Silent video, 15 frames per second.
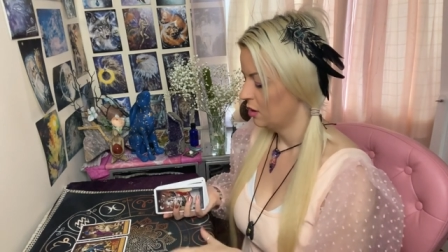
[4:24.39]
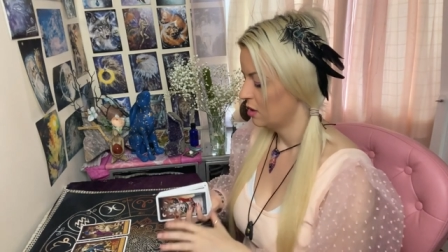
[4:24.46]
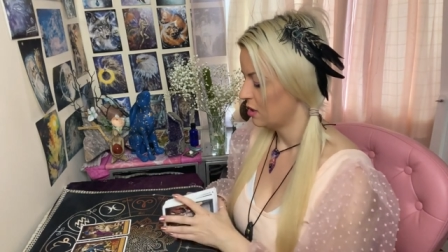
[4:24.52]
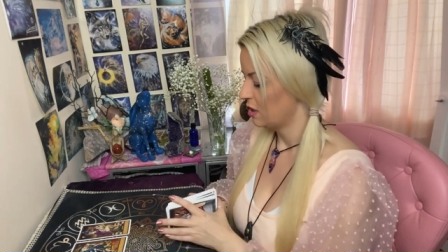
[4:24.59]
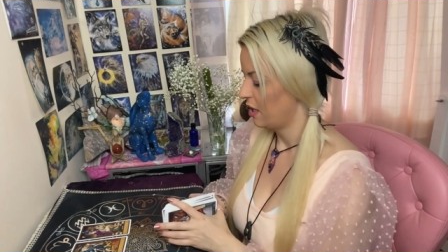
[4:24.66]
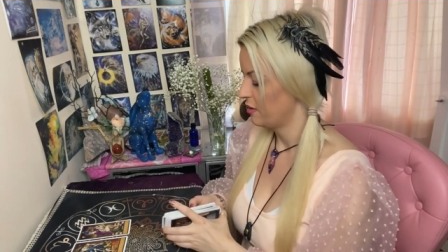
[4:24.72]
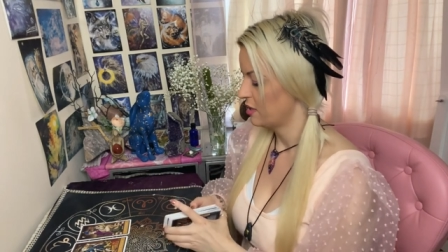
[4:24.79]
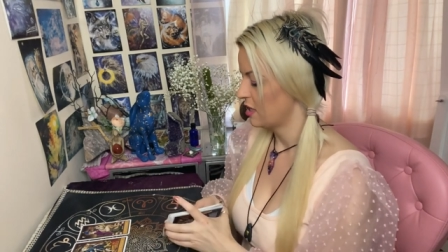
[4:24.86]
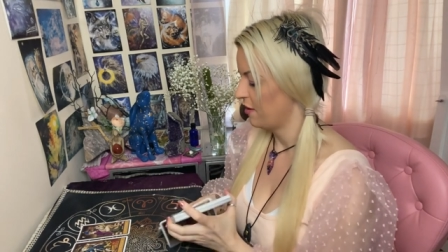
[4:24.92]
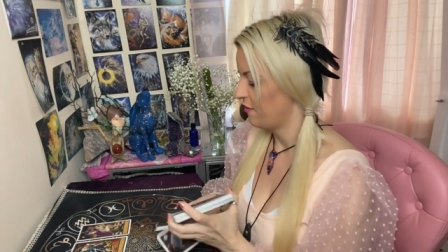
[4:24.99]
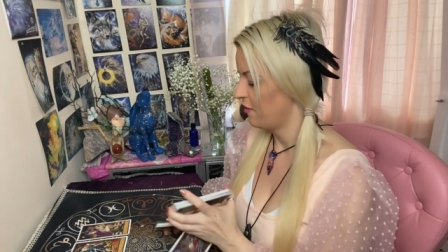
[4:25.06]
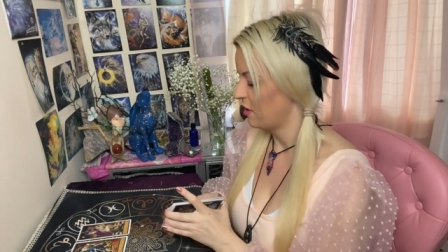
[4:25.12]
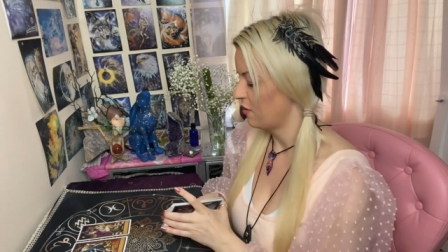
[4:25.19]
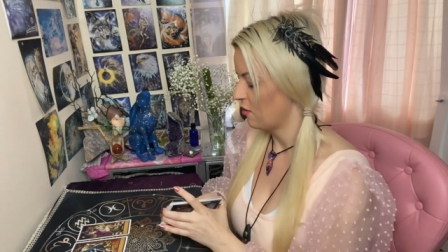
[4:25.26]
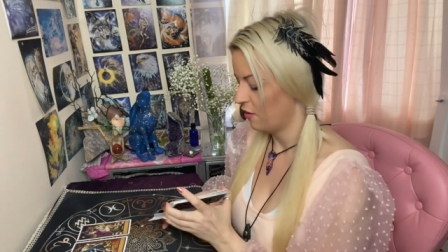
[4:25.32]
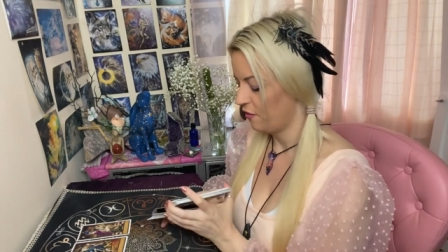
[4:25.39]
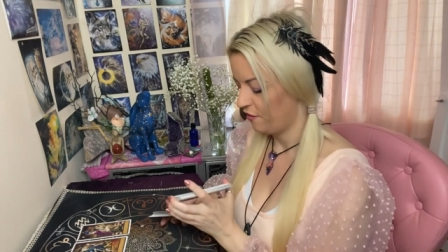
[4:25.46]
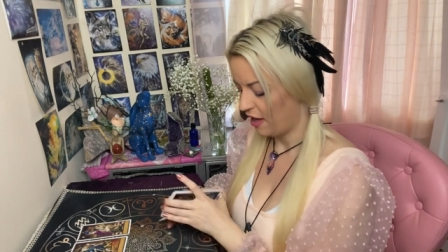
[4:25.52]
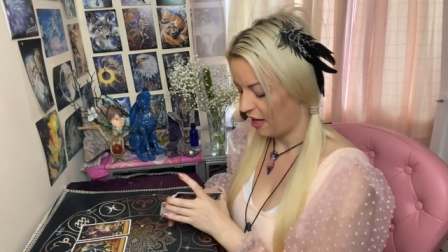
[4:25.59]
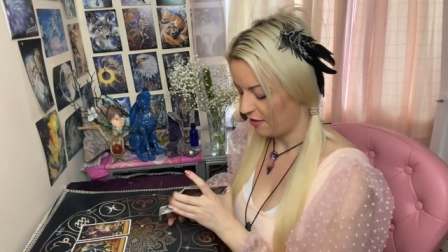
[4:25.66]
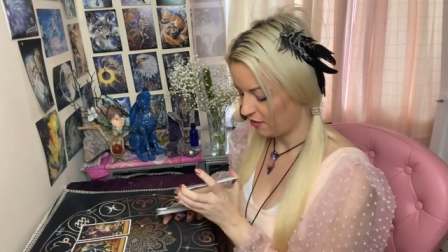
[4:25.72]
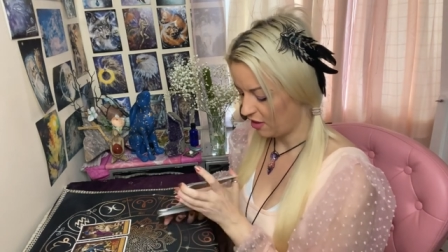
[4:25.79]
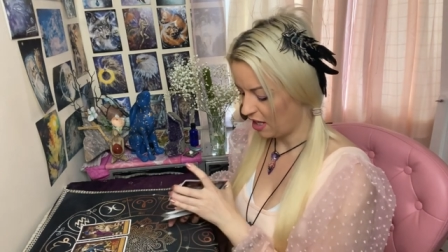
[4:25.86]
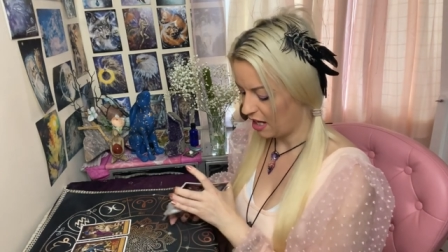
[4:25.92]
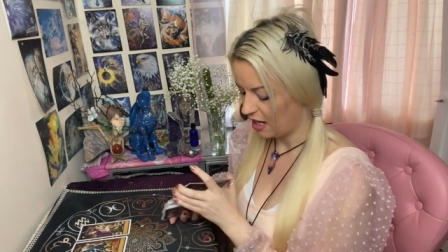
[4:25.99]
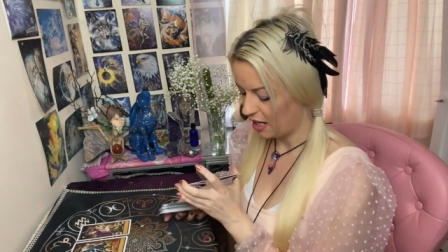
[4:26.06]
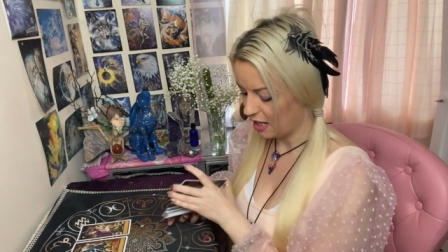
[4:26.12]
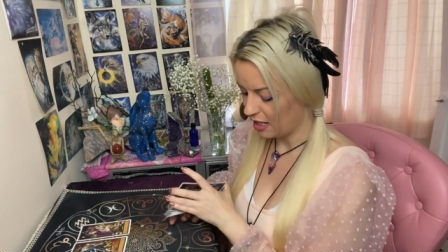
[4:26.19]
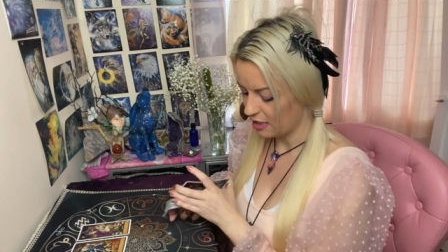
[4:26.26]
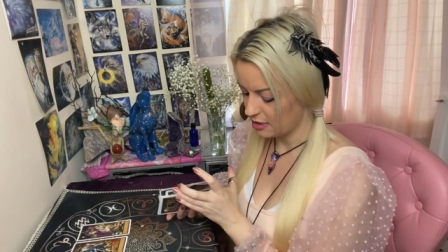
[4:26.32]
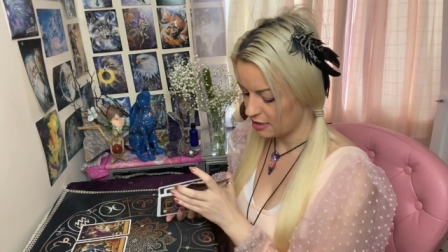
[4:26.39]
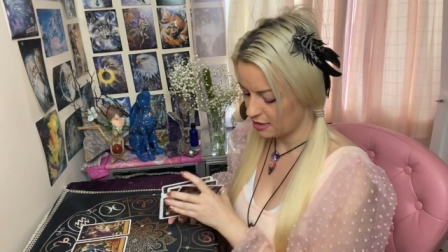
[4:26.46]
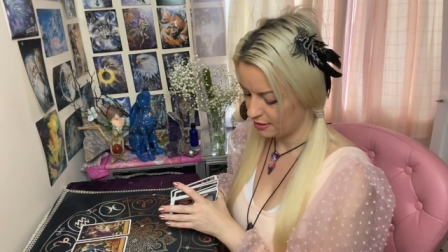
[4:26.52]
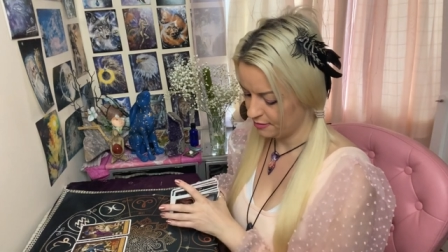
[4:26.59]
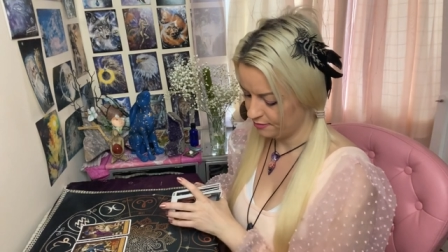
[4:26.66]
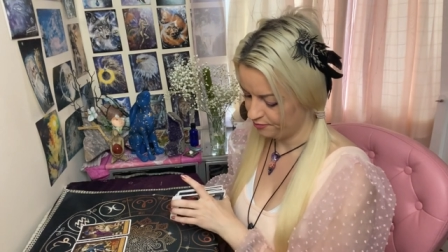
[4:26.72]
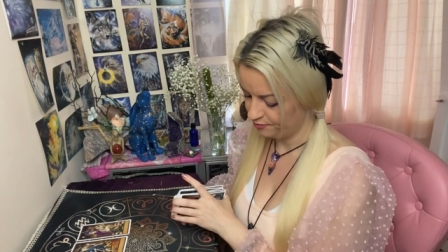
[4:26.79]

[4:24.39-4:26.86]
So far you've got 5 cards